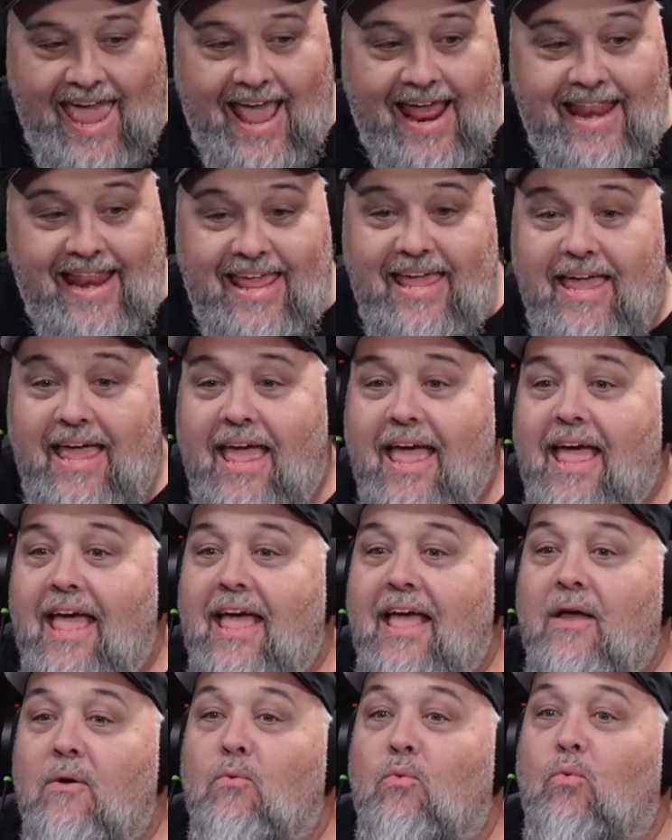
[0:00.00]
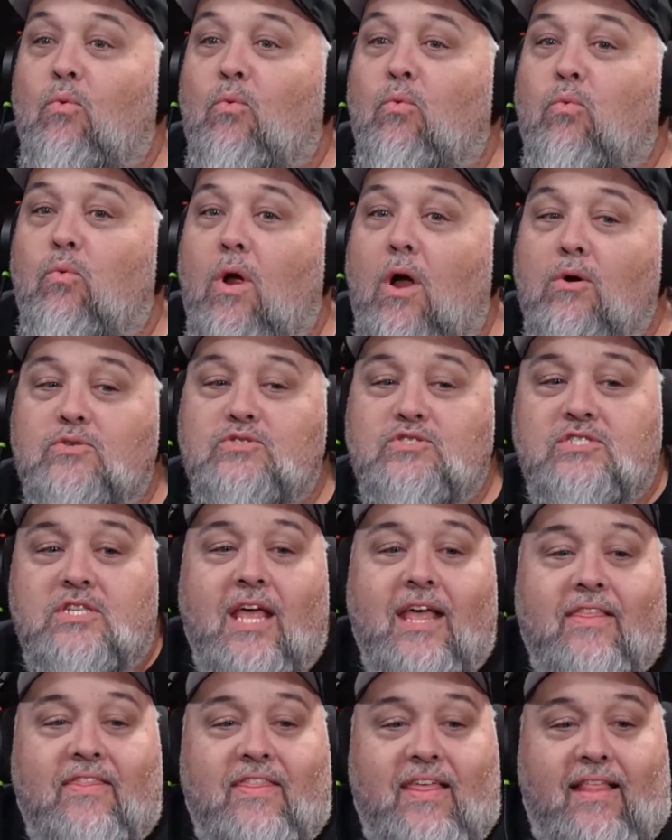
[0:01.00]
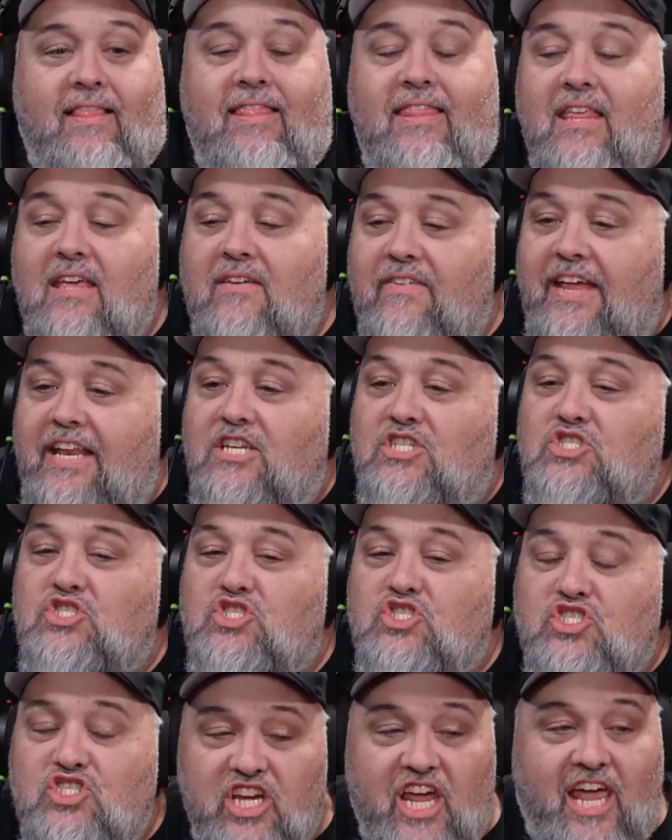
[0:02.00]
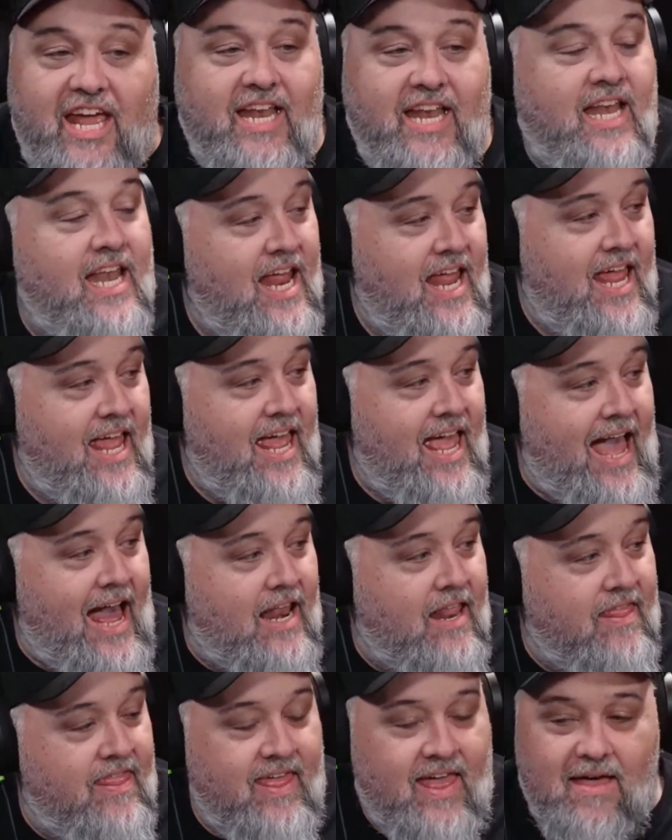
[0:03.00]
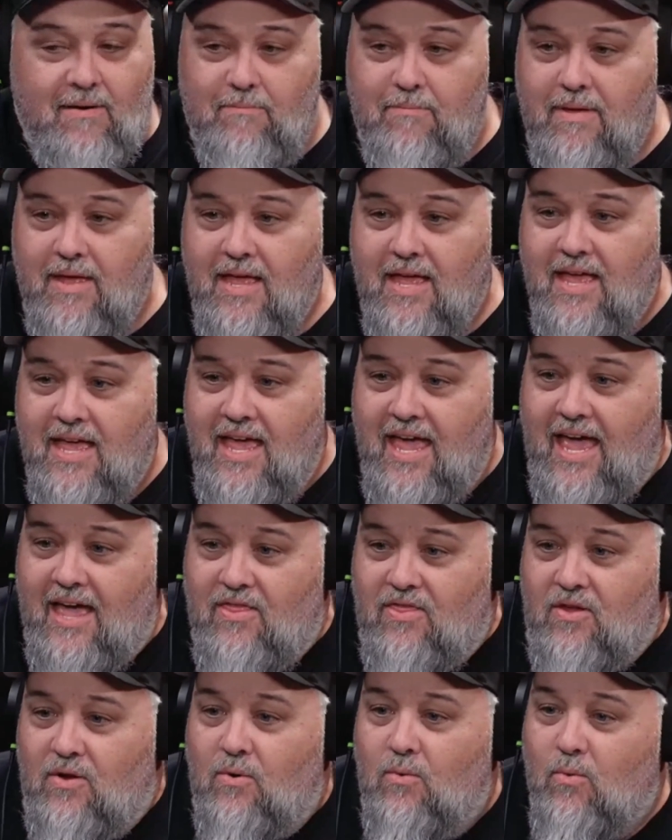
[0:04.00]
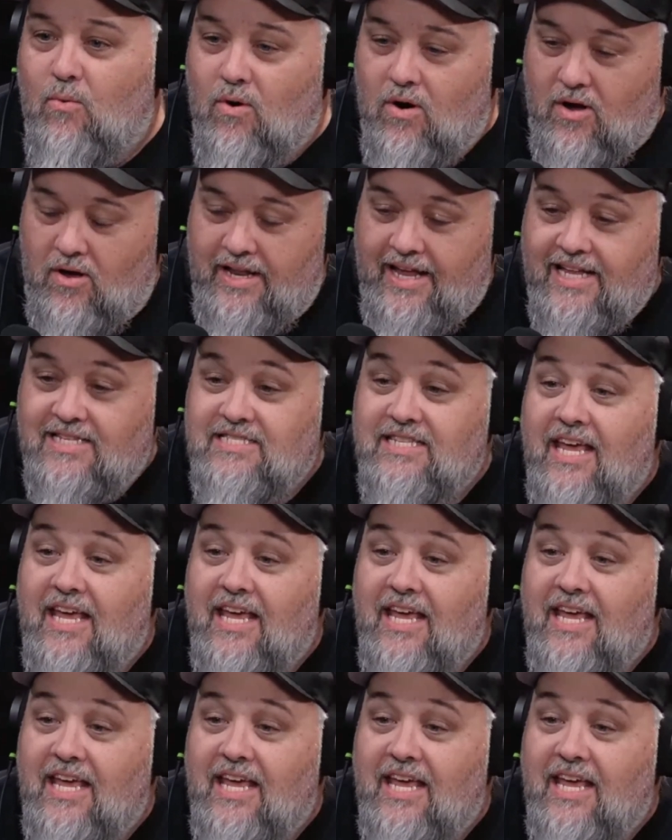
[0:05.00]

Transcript: and he roasts the living shit out of them and their world. It's